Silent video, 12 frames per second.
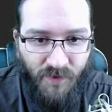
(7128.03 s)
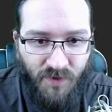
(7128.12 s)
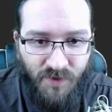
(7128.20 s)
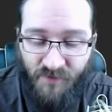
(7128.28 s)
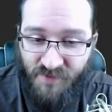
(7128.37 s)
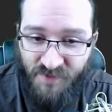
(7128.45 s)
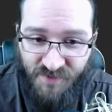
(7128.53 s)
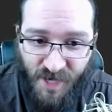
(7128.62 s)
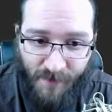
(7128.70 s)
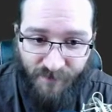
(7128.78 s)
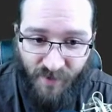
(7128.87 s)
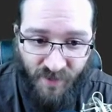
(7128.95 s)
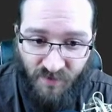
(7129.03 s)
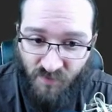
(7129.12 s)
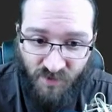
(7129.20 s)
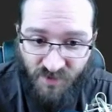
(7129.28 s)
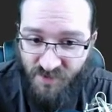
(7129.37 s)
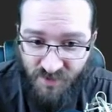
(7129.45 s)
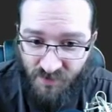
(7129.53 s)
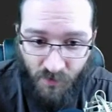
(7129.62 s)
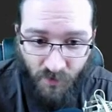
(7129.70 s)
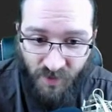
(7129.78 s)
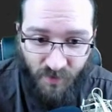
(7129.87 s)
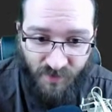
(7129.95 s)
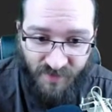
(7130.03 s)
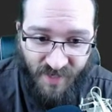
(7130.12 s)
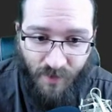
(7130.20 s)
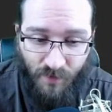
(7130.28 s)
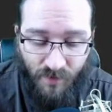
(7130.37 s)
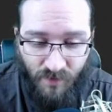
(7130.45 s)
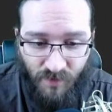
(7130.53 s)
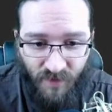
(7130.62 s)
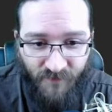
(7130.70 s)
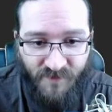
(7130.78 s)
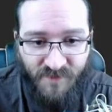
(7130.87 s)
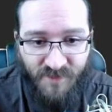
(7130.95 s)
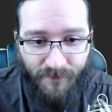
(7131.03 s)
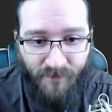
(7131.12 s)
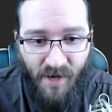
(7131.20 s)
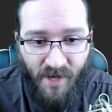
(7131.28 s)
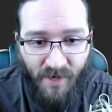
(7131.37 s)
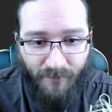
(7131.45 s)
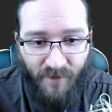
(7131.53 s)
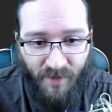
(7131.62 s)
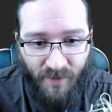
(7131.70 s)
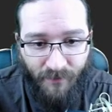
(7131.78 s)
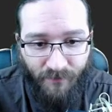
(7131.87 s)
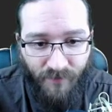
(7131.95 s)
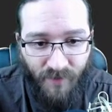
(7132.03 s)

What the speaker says: So if it's the top byte, we're just ORing it with that one. If it's the bottom byte